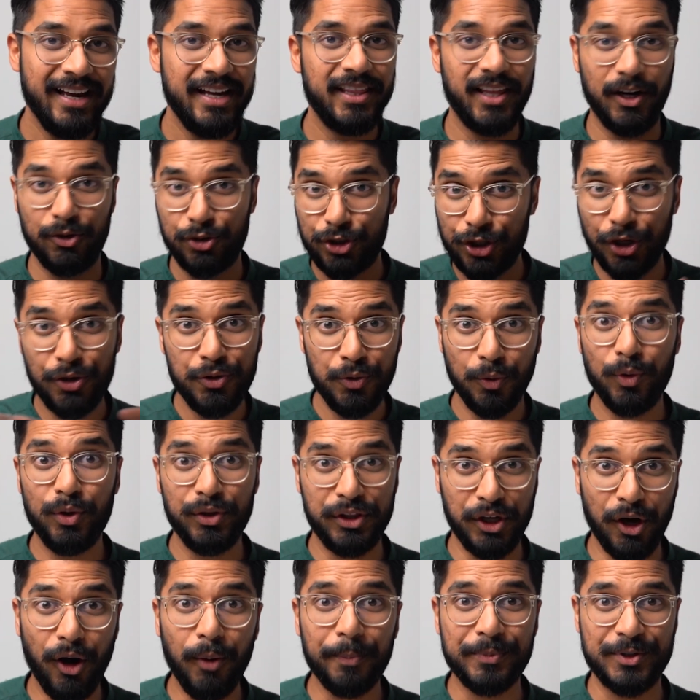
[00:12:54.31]
They'll show you all
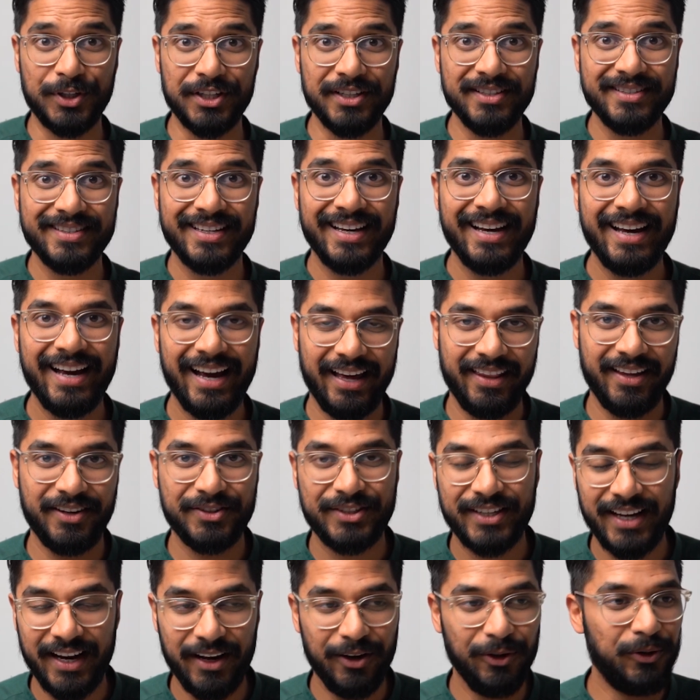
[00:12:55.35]
the options and they'll
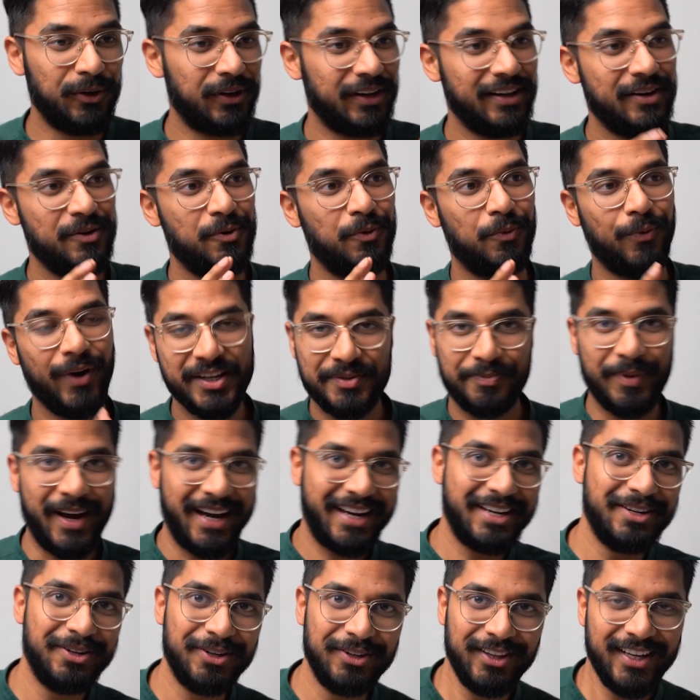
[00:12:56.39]
say, look, Westpac
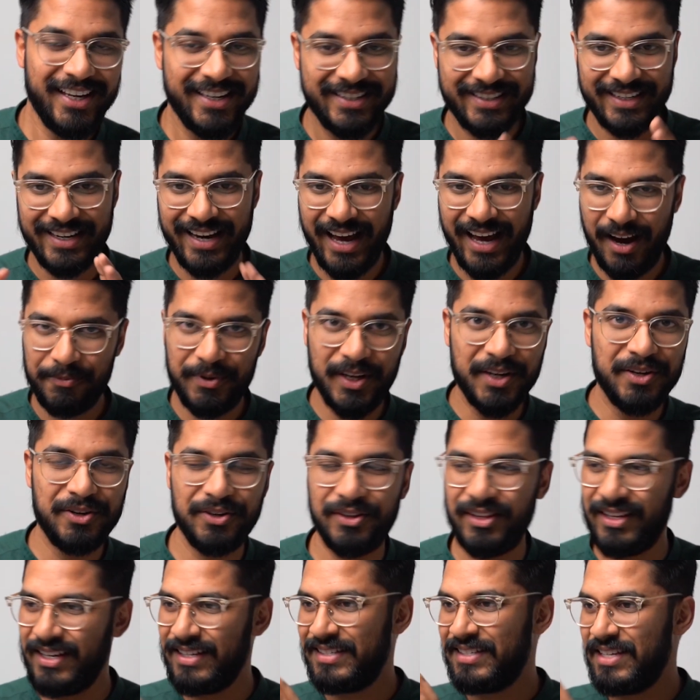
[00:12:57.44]
can do this, NAB can do
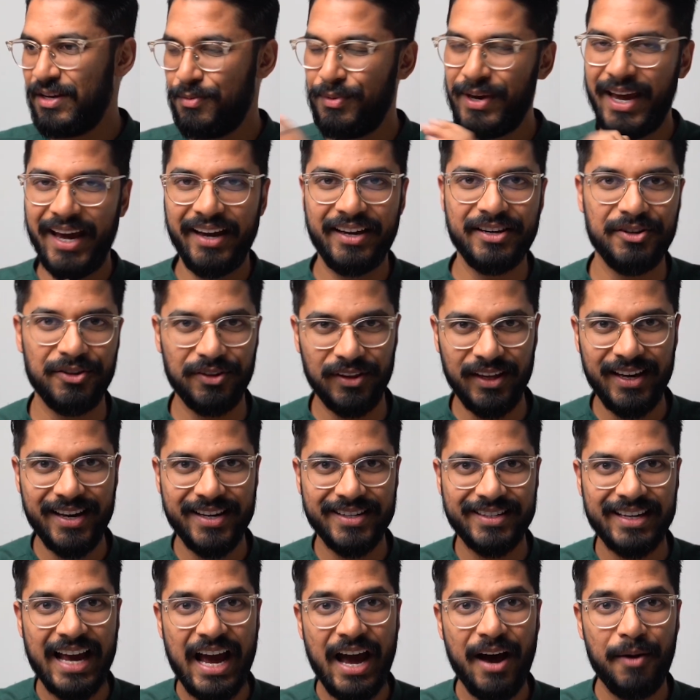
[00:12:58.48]
this, CBA can do
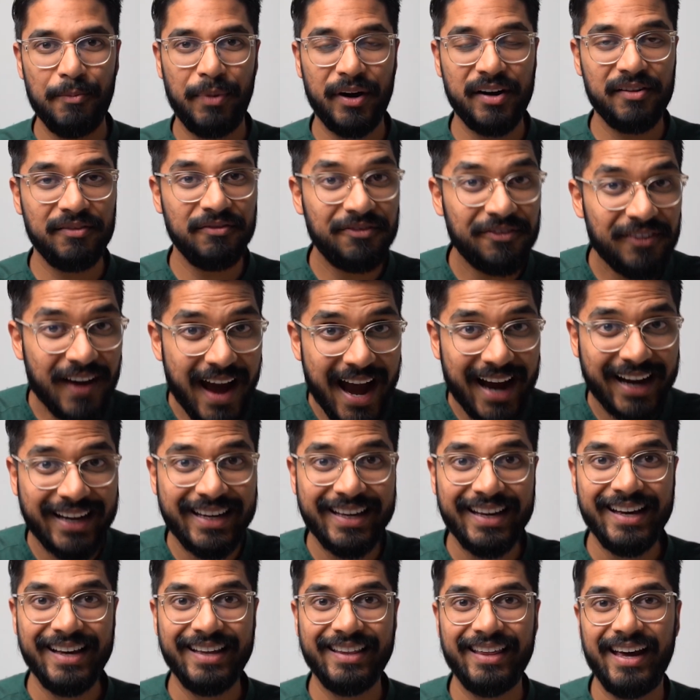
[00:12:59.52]
this. But in fact,
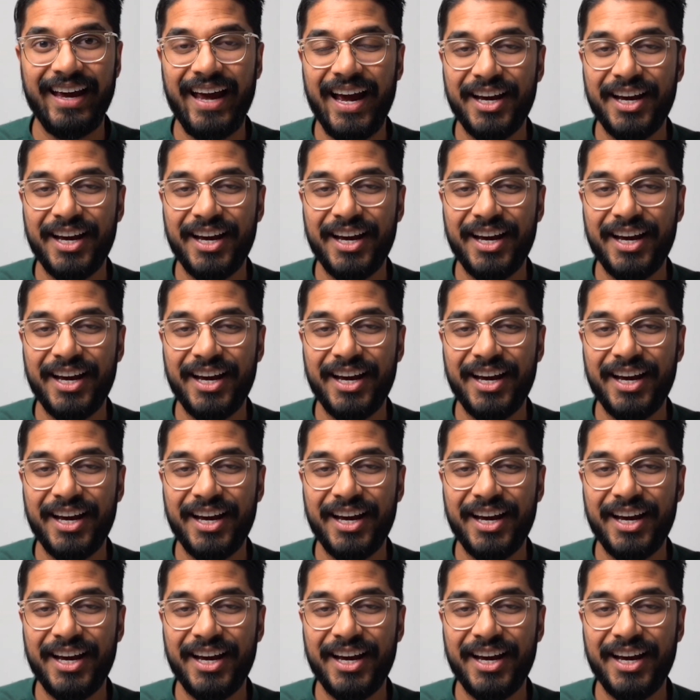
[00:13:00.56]
they